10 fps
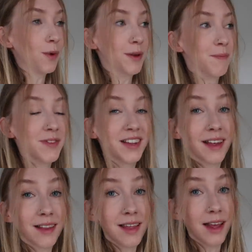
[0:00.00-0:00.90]
We did
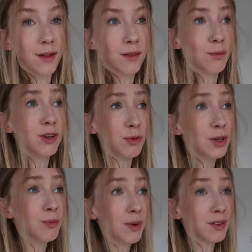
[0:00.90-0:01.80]
that thing, which we
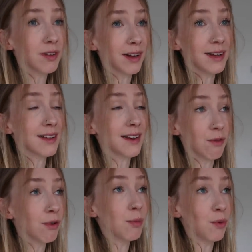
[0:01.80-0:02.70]
do most nights, and
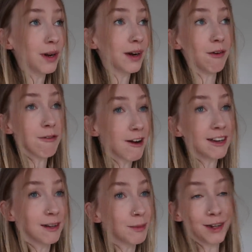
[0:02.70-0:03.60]
every morning I
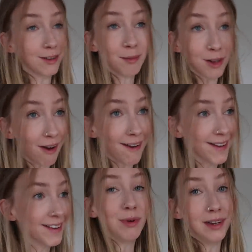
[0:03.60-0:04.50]
regret it because I'm
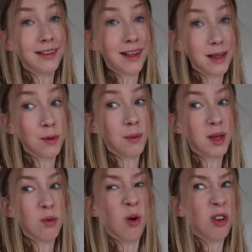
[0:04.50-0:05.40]
tired. We did that thing where we
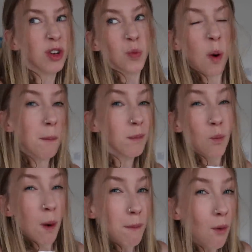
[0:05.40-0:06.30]
thought, well, just one,
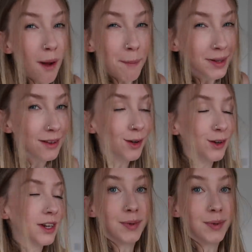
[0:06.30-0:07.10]
one more episode.